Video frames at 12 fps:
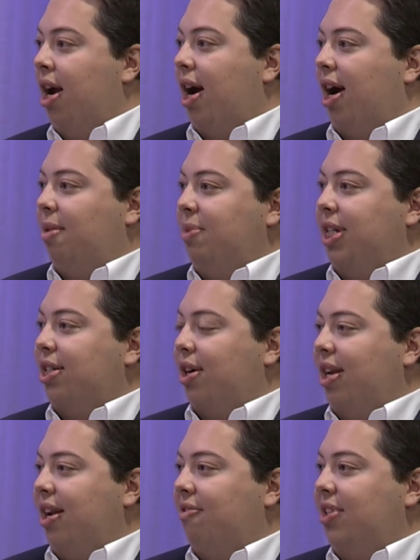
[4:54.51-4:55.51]
Um, it's not
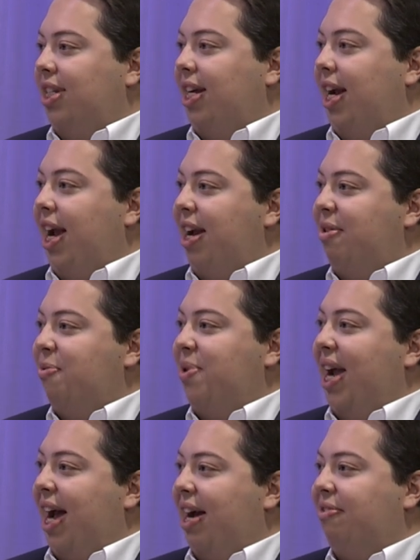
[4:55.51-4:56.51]
enough to say, hey,
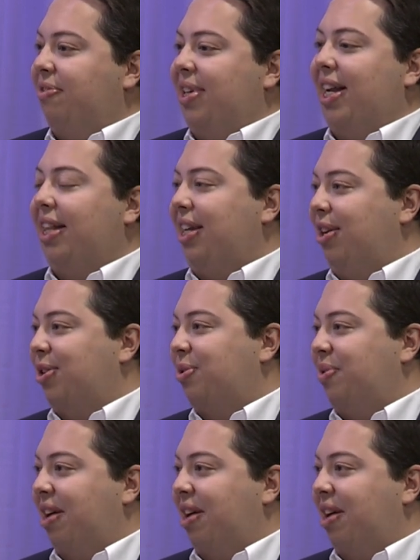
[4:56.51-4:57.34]
we have Latinos,